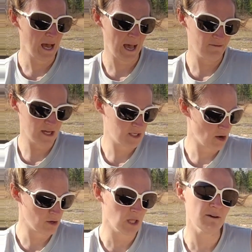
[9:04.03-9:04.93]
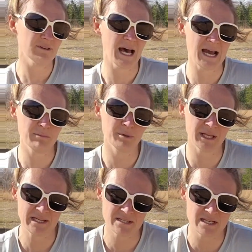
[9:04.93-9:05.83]
have a total of 9
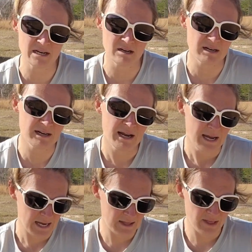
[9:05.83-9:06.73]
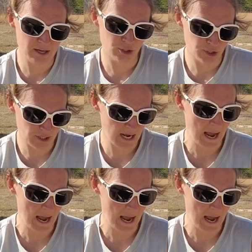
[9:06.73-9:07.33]
plants here, and that should